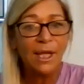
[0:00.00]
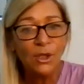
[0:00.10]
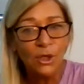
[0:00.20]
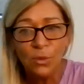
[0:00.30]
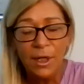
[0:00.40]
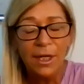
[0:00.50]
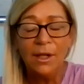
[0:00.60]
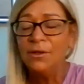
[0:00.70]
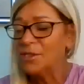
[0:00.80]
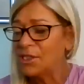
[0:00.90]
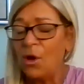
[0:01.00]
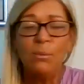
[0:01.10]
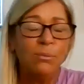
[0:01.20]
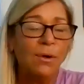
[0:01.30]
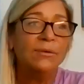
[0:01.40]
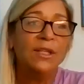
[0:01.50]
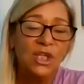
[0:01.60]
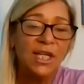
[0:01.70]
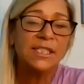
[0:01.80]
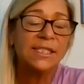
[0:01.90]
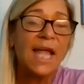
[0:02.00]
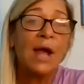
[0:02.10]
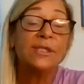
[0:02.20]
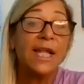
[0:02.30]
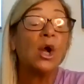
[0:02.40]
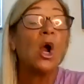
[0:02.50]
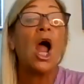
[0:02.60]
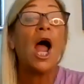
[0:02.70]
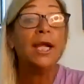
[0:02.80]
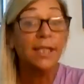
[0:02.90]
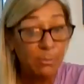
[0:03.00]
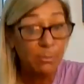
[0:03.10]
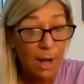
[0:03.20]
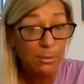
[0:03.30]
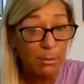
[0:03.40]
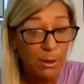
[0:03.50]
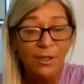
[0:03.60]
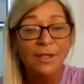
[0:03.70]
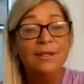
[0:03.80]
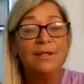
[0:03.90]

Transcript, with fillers: make it look real. So the chances I would say are highly probable,